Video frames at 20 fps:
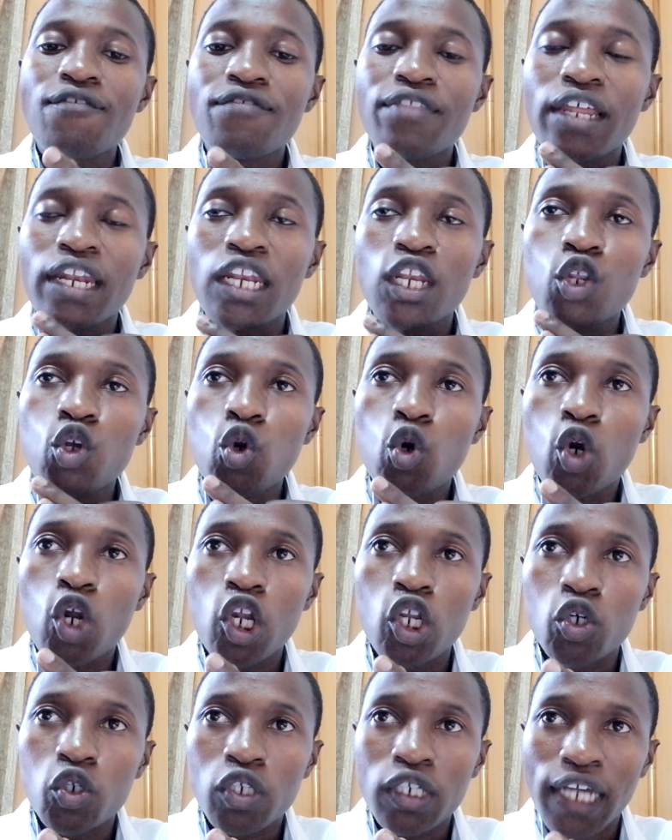the
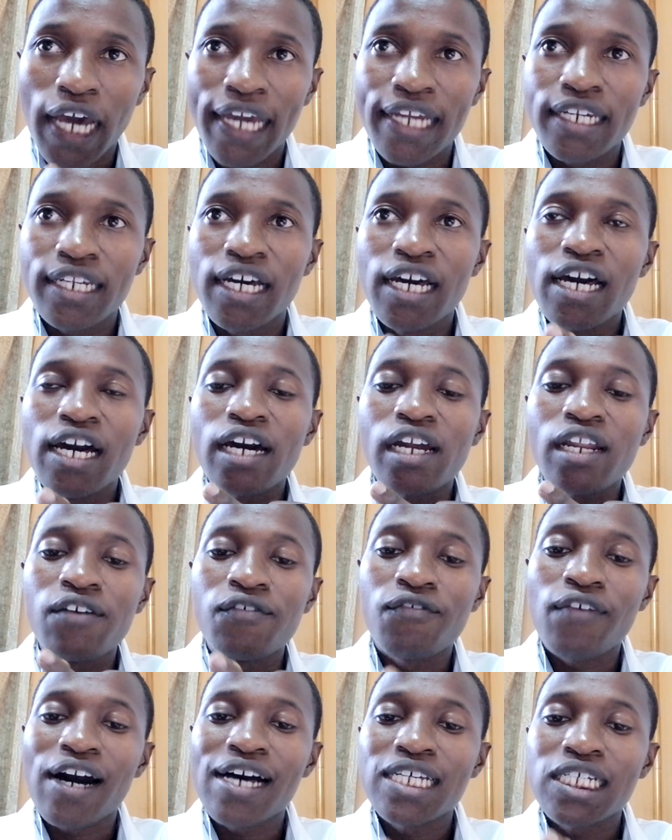nucleotide
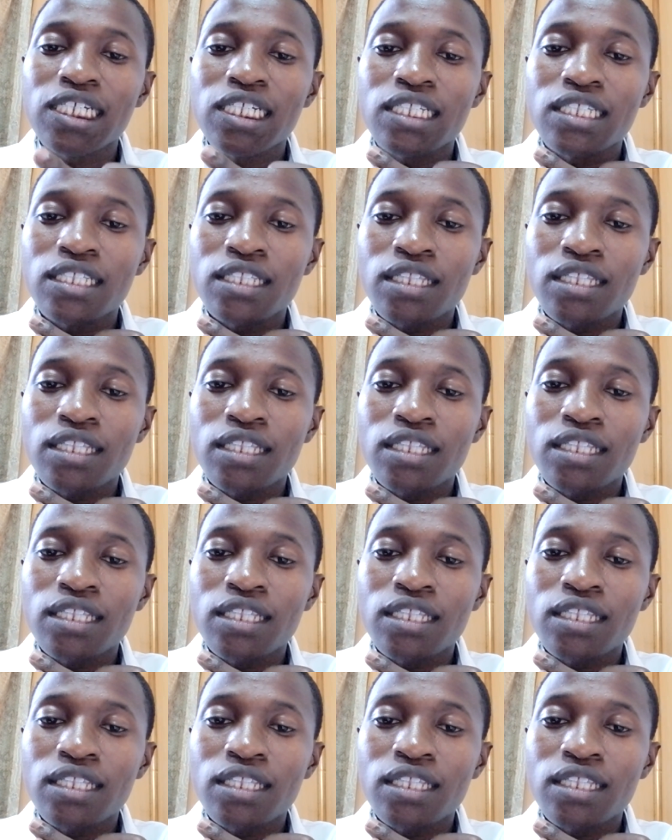reverse